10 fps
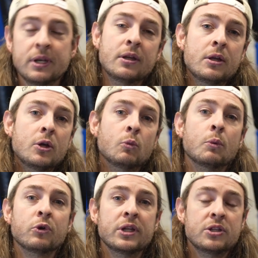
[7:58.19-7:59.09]
And
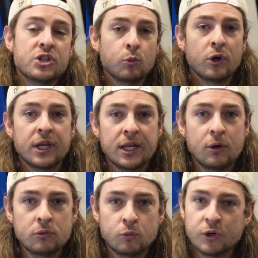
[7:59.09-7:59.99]
when we're in the gym working
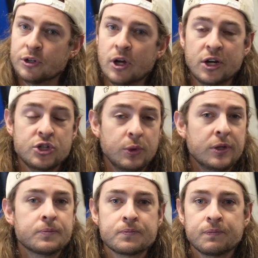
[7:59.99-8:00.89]
out, we're not
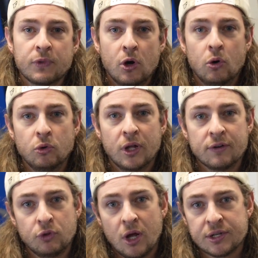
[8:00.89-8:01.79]
doing a whole lot
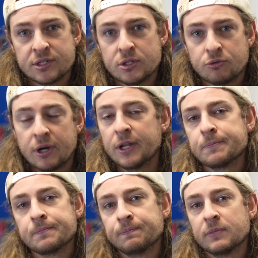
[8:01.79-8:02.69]
of long distance
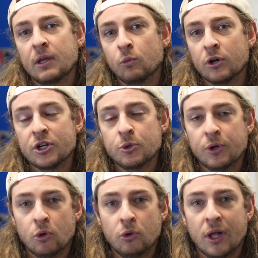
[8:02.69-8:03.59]
running. And we're not doing
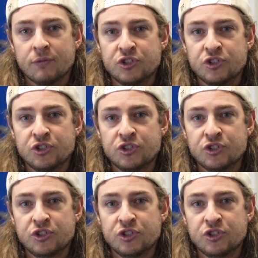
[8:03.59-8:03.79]
a whole lot of